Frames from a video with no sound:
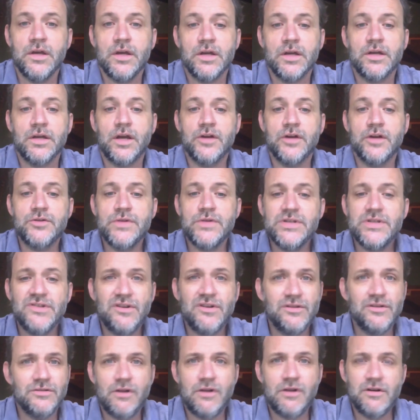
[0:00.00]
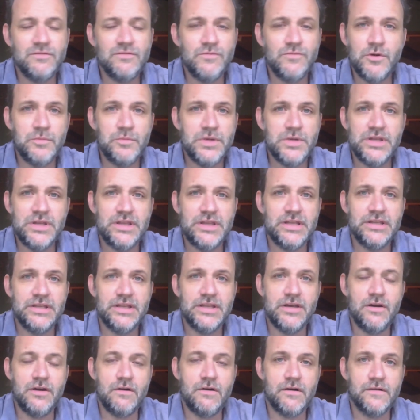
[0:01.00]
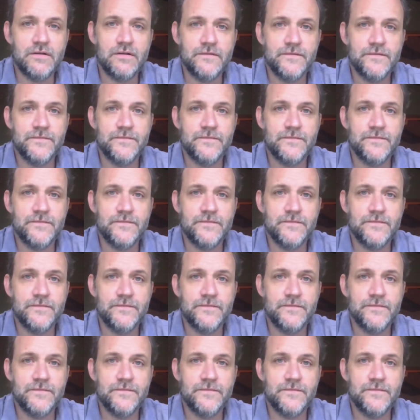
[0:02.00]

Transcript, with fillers: countries aren't aren't what we think they are